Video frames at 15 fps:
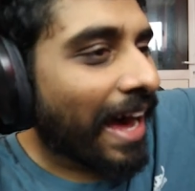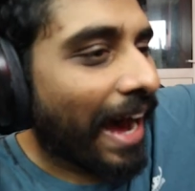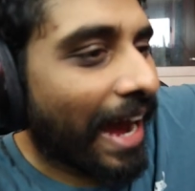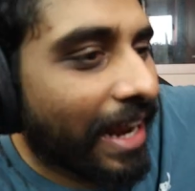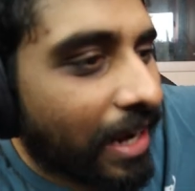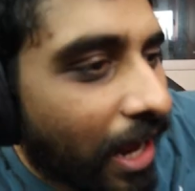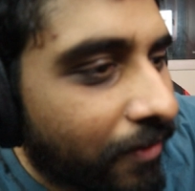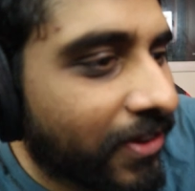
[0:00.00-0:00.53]

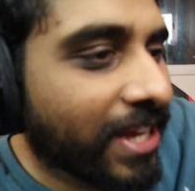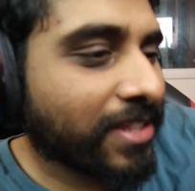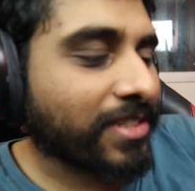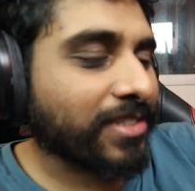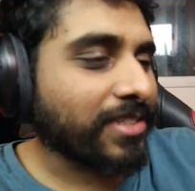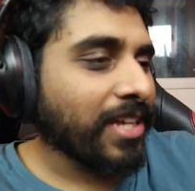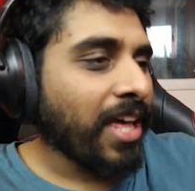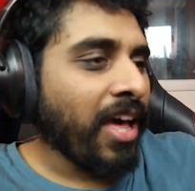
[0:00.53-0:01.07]
I love
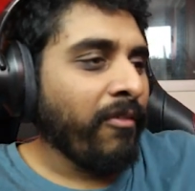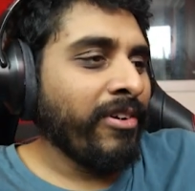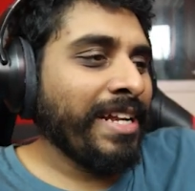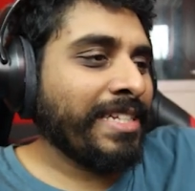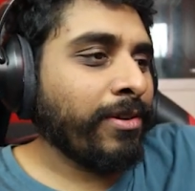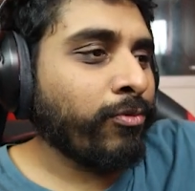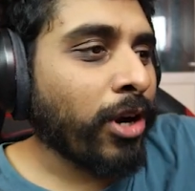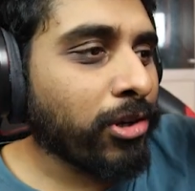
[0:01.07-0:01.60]
it. We
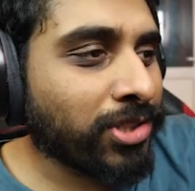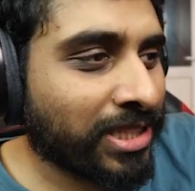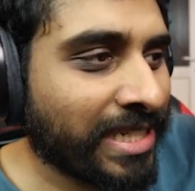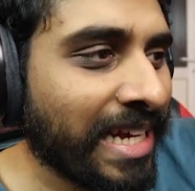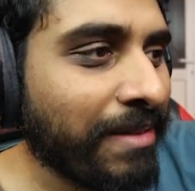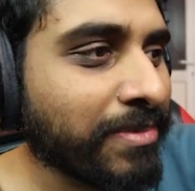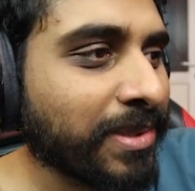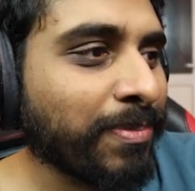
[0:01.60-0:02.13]
need to roast
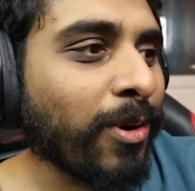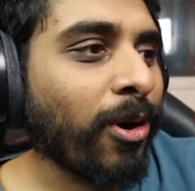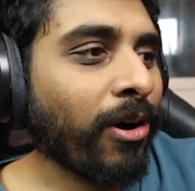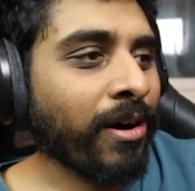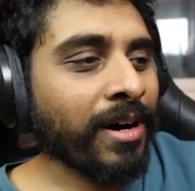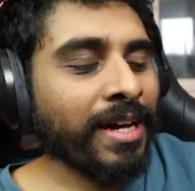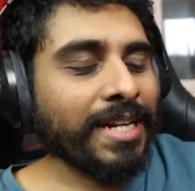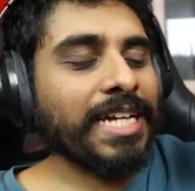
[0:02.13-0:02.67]
teams more.